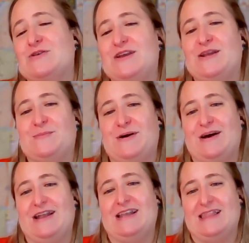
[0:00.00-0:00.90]
agreed
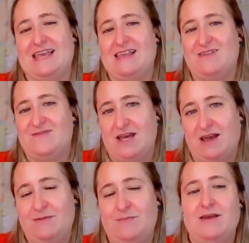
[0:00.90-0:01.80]
upon length of
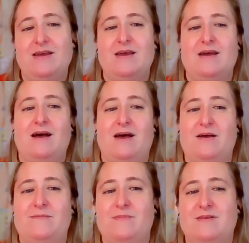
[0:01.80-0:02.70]
time.
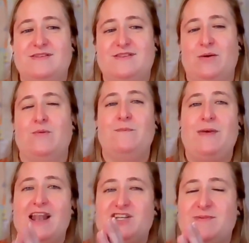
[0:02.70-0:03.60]
So
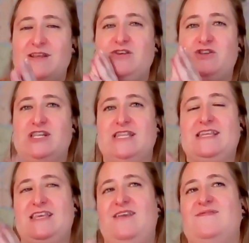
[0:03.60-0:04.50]
management
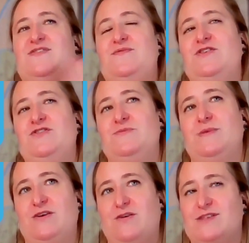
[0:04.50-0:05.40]
usually leaves the room
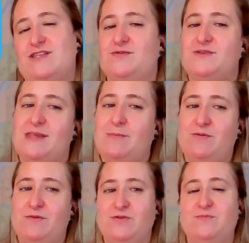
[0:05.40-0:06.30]
and goes into a
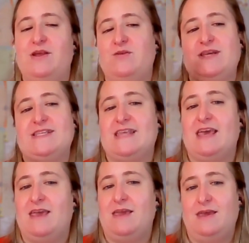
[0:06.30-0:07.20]
separate room, and we
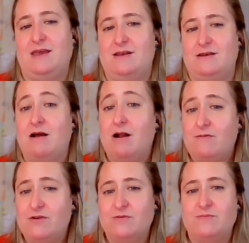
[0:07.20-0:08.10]
stay in
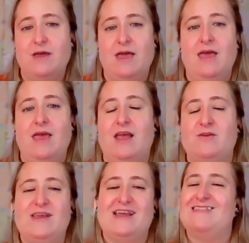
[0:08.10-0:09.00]
our room, and
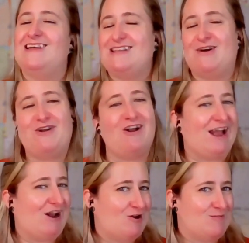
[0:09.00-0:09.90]
we can let down our
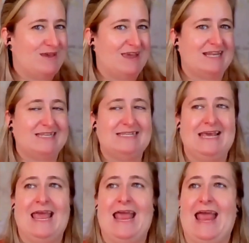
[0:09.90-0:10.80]
hair a bit
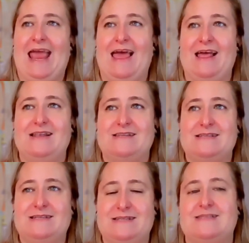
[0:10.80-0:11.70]
and
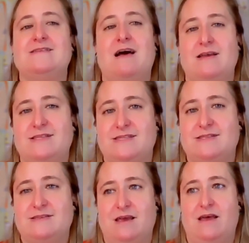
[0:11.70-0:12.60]

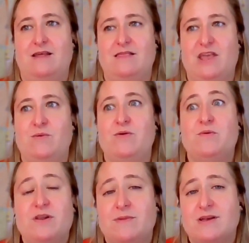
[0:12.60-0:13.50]
discuss like we
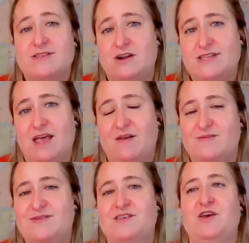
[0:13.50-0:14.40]
would amongst
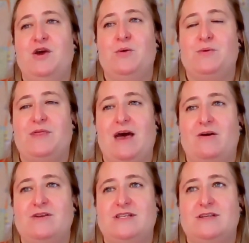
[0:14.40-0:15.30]
ourselves
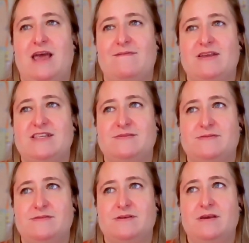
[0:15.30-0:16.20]
without having
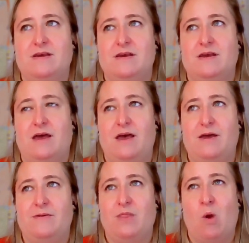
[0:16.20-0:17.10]
to
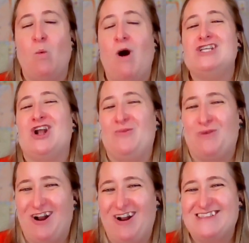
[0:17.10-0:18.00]
watch our
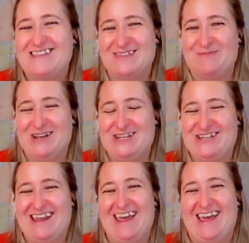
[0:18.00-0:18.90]
words as
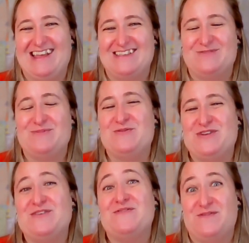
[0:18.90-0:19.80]
much as we
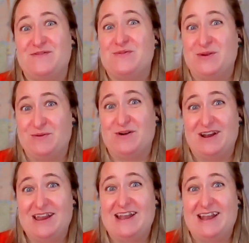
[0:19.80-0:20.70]
would if we were
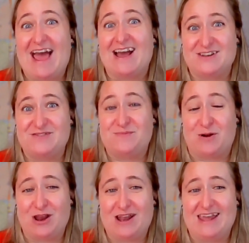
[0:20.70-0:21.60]
in active
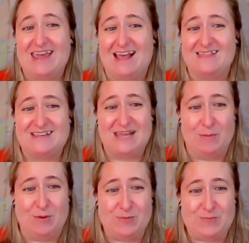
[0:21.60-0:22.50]
bargaining at the
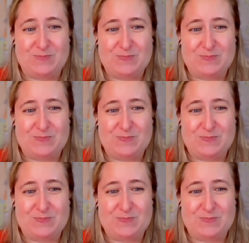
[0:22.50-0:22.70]
table.